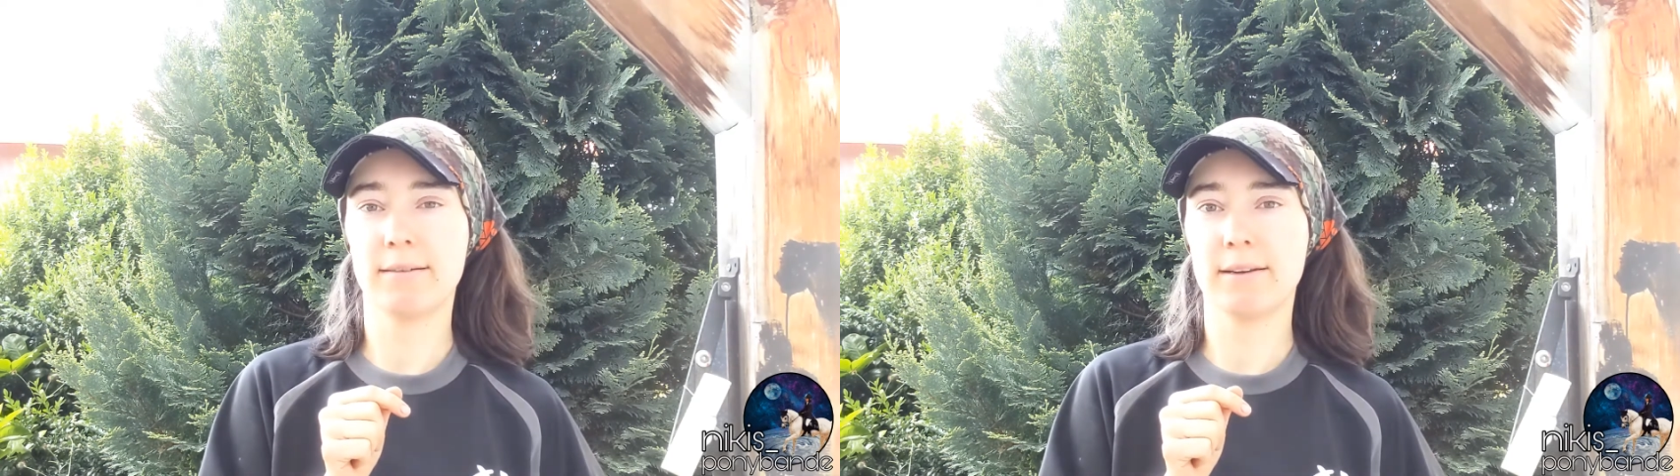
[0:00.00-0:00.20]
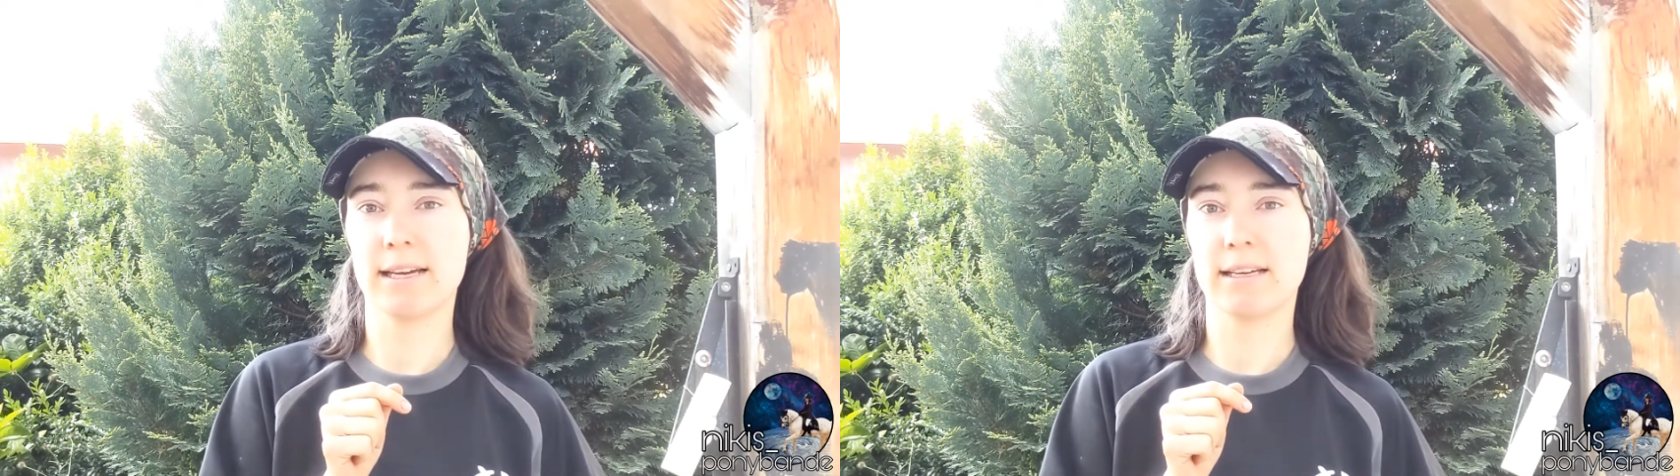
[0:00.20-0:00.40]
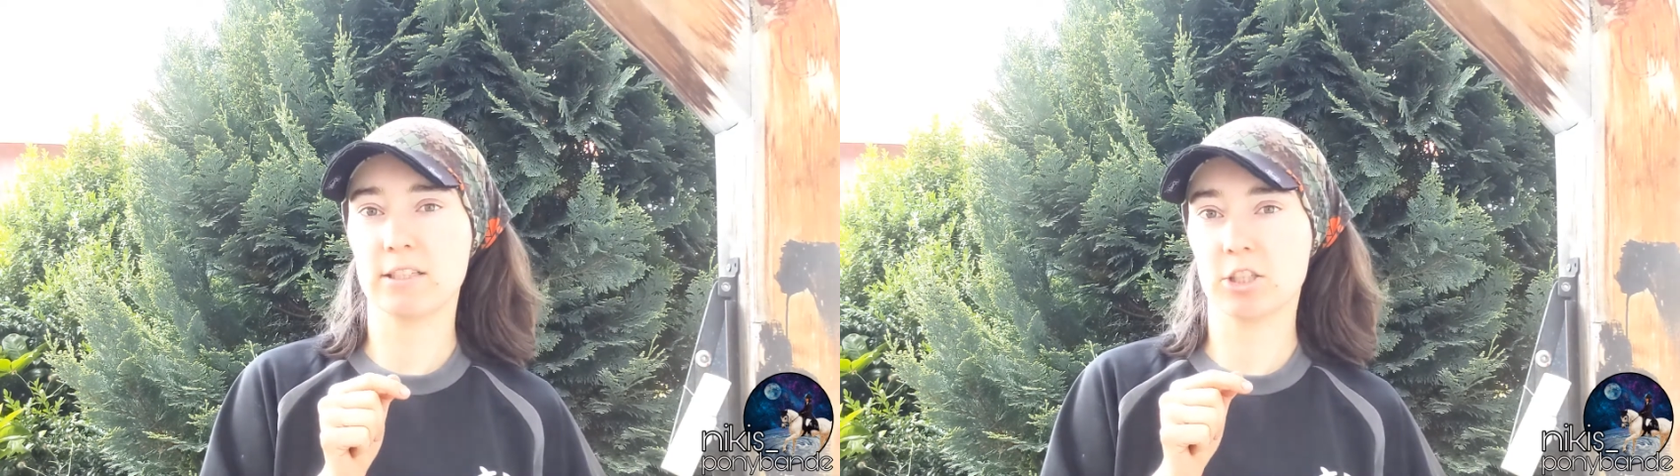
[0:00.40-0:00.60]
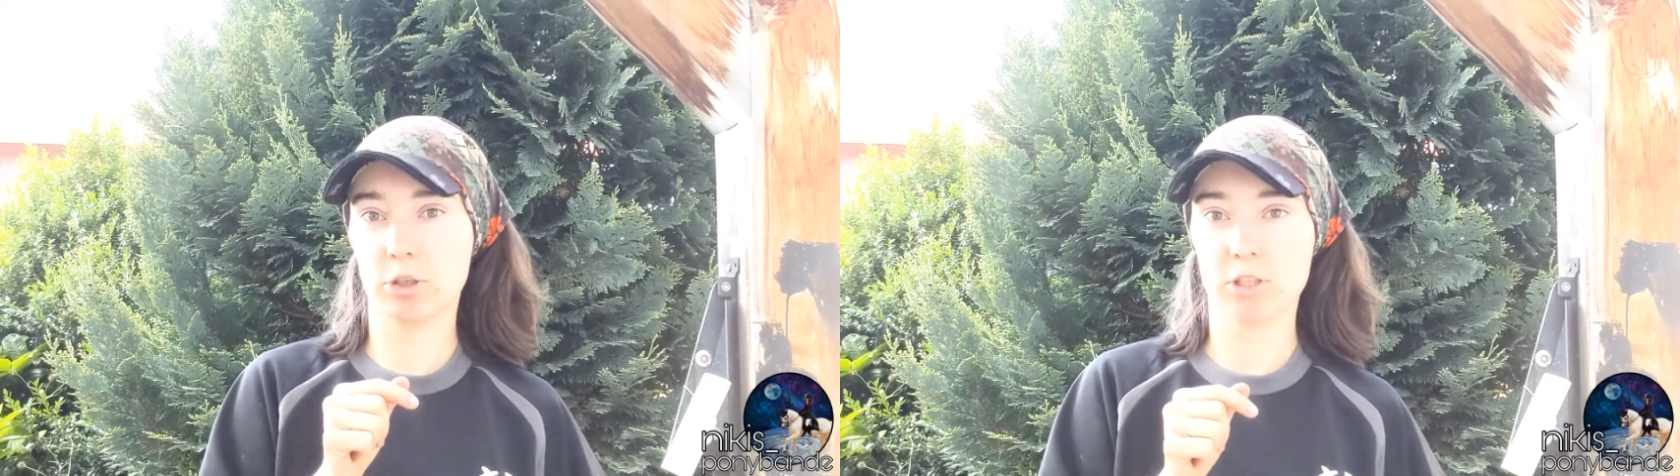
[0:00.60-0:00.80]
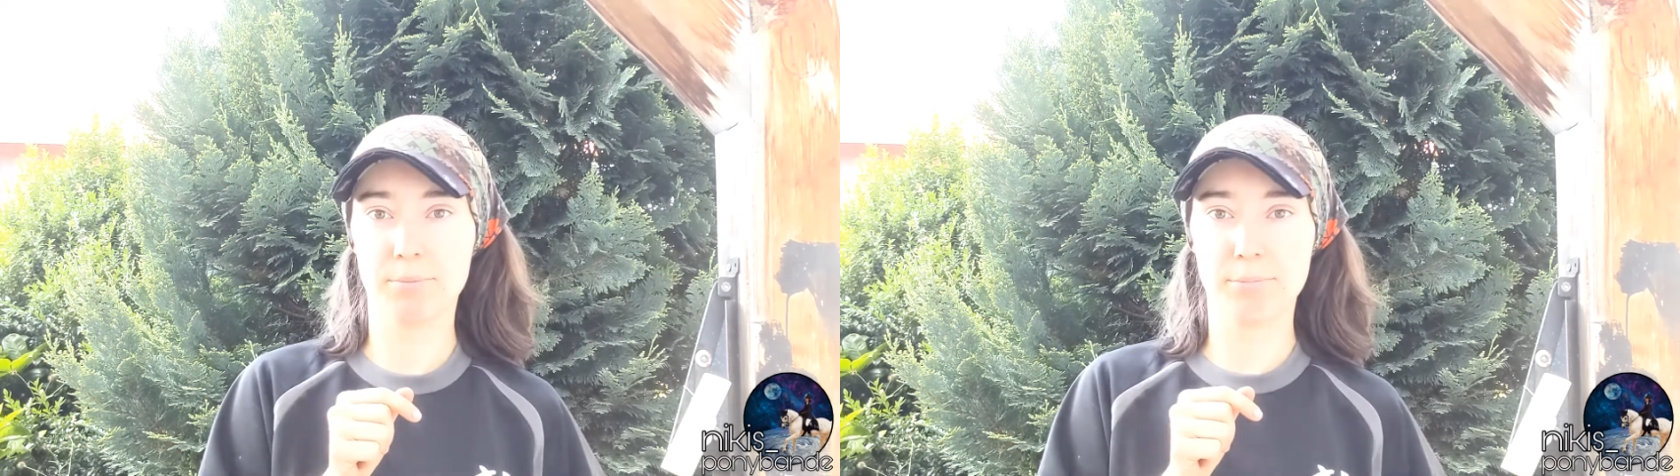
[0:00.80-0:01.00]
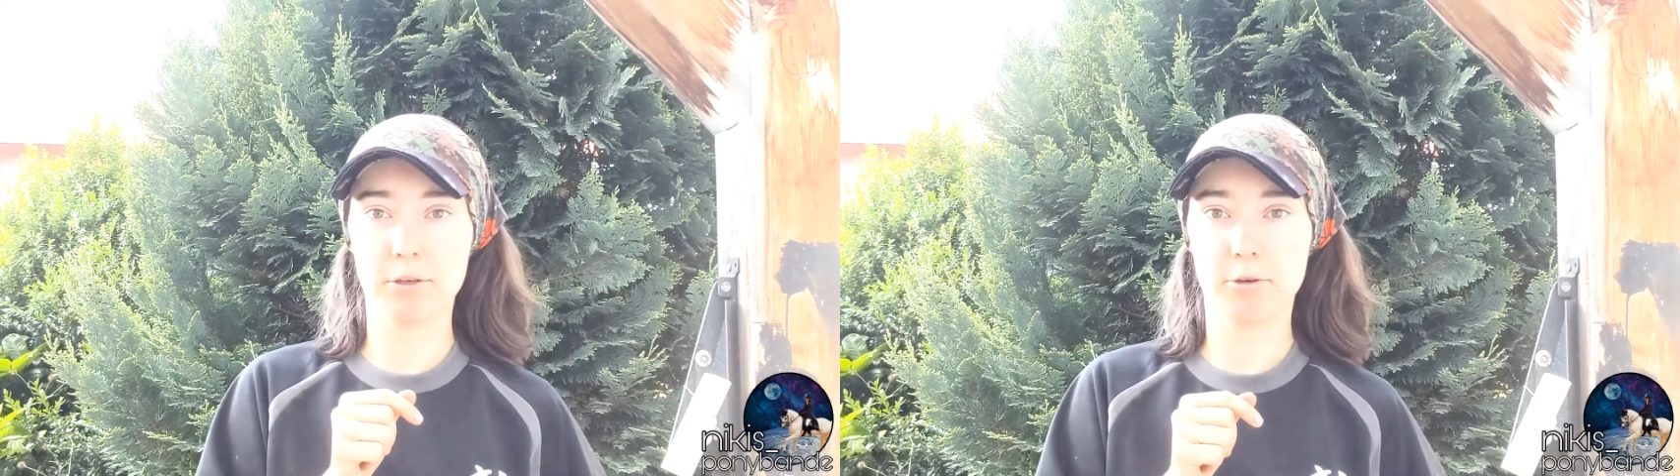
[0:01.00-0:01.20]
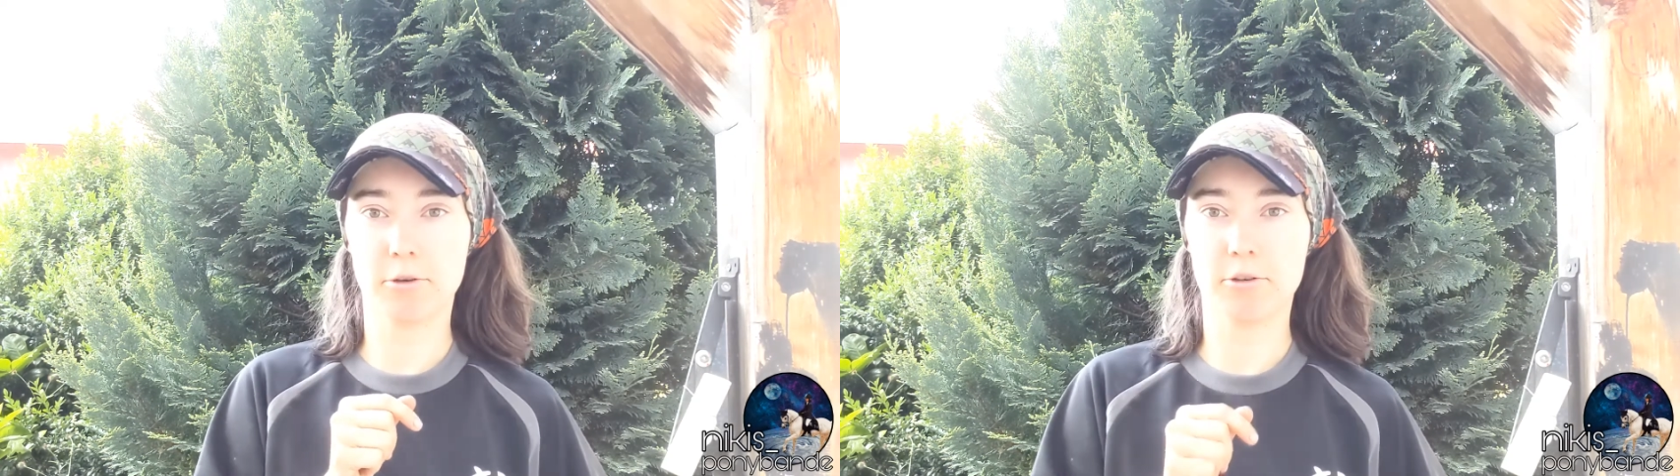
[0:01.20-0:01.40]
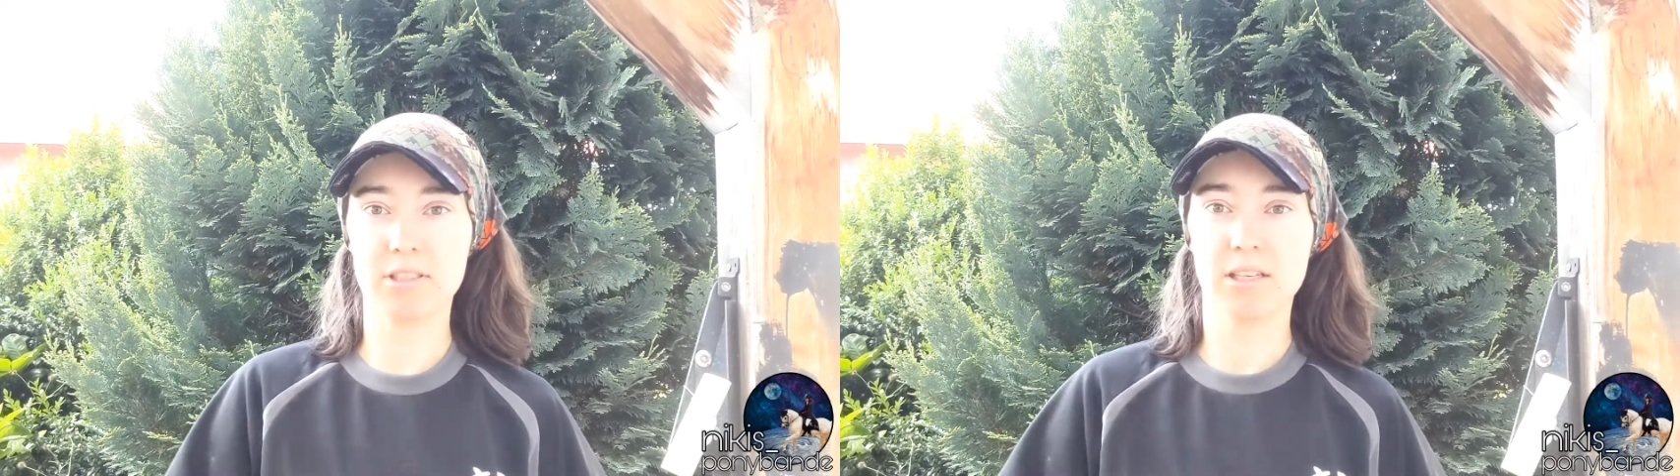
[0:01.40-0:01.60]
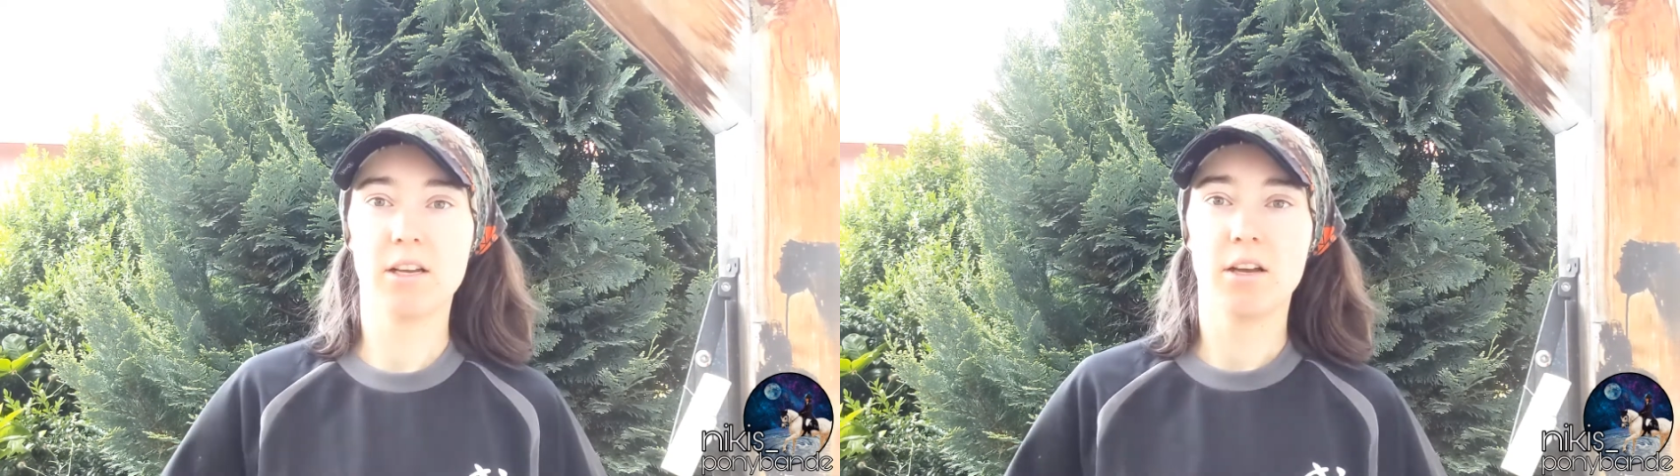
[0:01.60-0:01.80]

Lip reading: like a show jumping course.